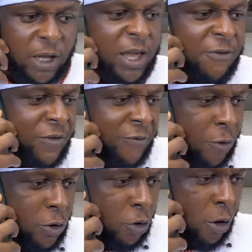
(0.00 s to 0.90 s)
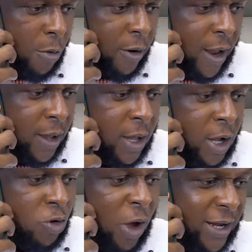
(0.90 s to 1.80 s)
Give the phone to your mora.
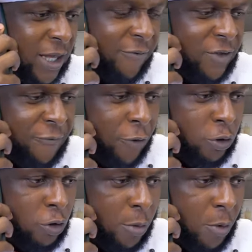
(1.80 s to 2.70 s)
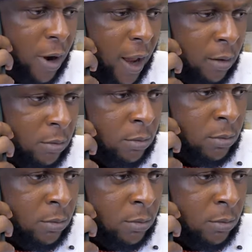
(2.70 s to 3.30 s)
Go and give the phone to your mora.